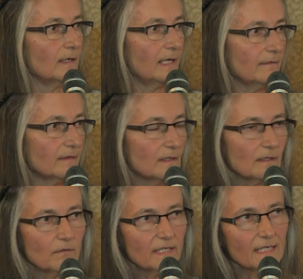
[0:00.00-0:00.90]
And
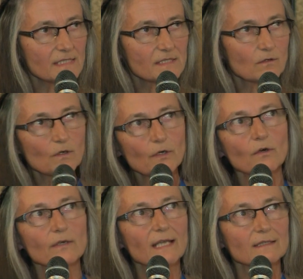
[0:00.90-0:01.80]
when I saw
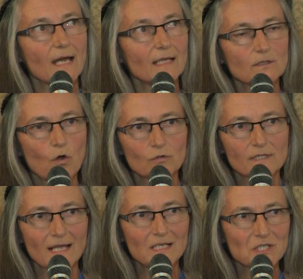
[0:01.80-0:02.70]
her at the
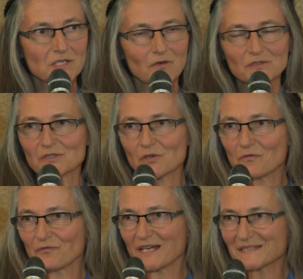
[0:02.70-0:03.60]
hotel, she was
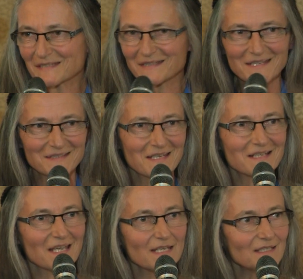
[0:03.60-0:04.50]
so
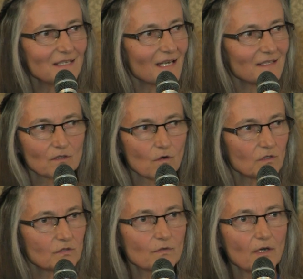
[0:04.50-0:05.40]
fascinating lady. I
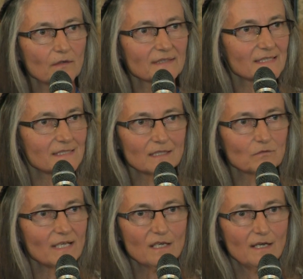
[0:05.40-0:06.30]
talked to her and I
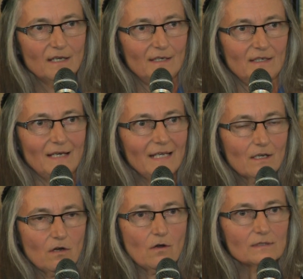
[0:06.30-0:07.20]
said, well,
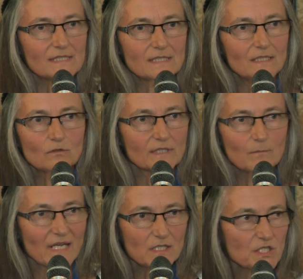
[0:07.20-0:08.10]
I can't see your
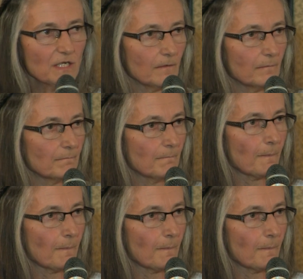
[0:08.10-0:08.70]
dementia.